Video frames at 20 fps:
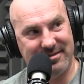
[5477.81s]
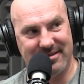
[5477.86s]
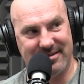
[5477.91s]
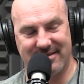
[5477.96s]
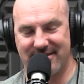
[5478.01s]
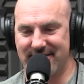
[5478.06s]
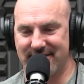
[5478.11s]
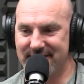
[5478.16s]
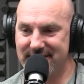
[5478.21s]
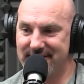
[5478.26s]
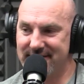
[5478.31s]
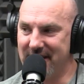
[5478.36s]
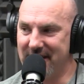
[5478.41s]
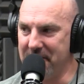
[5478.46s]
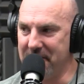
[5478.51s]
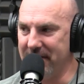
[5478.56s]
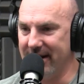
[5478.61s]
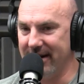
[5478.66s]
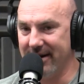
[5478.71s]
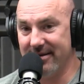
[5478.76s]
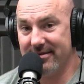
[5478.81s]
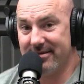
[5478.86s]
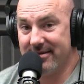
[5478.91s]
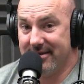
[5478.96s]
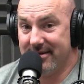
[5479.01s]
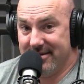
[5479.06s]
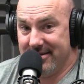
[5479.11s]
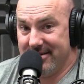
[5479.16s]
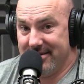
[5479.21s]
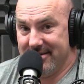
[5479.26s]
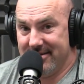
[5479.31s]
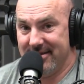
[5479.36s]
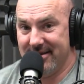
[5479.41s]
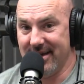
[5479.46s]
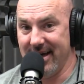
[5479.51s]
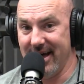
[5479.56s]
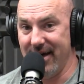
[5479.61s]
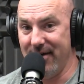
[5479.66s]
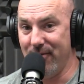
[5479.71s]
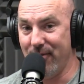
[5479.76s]
just, I mean, la la la
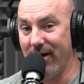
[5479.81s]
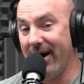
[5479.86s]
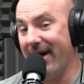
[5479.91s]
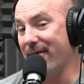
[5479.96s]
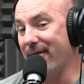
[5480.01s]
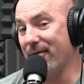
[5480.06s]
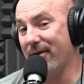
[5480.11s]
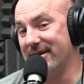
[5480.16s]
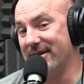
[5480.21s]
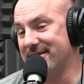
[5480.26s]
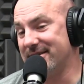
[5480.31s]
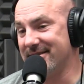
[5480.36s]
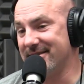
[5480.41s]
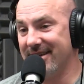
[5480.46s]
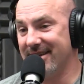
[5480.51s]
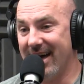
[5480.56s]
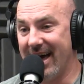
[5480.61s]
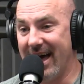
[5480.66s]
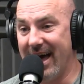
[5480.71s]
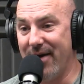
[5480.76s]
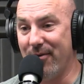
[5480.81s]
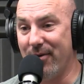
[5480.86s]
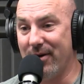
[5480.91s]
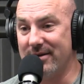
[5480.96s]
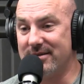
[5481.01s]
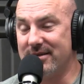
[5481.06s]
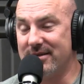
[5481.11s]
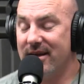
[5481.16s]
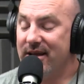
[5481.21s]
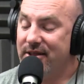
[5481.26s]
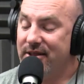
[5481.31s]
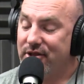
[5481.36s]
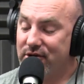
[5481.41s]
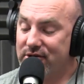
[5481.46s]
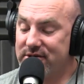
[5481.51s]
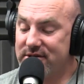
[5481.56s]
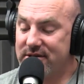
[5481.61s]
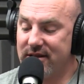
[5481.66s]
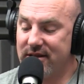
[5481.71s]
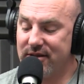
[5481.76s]
la. I, I watch. I watch.
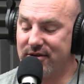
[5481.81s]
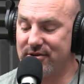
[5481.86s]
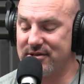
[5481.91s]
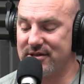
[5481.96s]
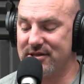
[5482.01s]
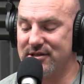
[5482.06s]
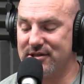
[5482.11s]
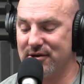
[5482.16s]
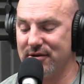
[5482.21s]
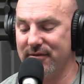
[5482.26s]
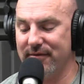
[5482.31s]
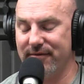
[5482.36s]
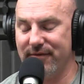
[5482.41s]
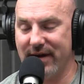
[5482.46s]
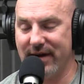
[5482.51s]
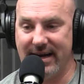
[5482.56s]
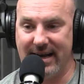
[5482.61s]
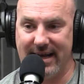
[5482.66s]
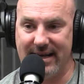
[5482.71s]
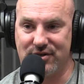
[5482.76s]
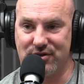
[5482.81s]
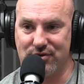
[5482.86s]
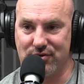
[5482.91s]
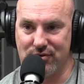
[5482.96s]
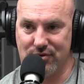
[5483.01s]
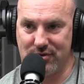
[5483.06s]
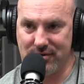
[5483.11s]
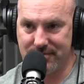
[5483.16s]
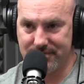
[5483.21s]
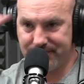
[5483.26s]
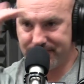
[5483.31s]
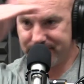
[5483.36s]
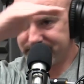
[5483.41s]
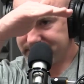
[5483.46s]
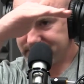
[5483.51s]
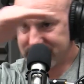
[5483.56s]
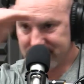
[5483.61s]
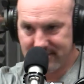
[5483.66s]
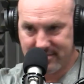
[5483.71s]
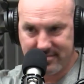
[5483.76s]
There's there's a certain financial
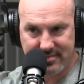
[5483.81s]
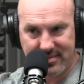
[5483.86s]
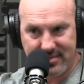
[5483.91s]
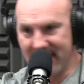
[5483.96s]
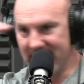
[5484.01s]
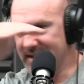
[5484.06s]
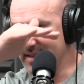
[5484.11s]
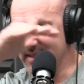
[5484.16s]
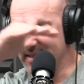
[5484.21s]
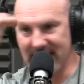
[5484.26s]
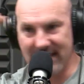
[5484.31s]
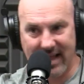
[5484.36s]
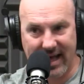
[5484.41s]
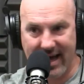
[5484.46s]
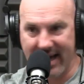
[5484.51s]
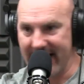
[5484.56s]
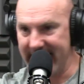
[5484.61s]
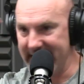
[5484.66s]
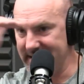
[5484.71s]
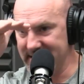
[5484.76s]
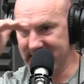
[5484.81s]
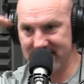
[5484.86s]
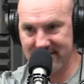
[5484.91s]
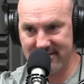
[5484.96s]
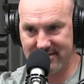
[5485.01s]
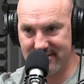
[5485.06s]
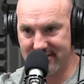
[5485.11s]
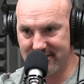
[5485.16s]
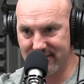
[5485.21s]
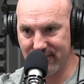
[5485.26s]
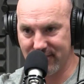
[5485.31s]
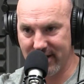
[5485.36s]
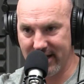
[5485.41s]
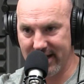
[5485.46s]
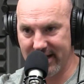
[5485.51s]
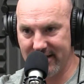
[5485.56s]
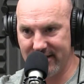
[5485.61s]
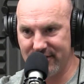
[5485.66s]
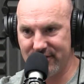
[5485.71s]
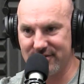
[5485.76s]
line, mm-hmm.
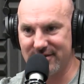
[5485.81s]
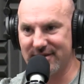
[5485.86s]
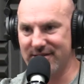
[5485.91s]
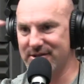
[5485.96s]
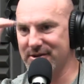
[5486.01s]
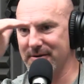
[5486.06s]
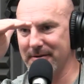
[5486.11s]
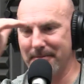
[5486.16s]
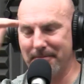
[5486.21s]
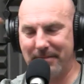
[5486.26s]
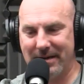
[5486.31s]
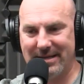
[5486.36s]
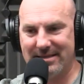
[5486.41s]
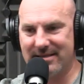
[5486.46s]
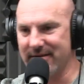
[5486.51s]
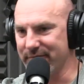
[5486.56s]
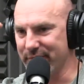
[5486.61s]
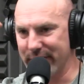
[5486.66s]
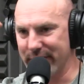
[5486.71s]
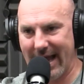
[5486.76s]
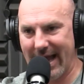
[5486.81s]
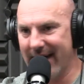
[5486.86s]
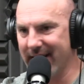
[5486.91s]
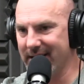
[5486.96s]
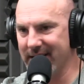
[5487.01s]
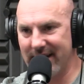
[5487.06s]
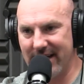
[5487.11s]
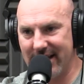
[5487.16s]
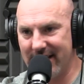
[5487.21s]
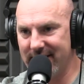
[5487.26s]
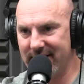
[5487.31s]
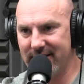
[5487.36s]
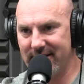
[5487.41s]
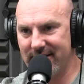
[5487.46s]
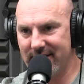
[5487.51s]
right? There's a certain piece of reality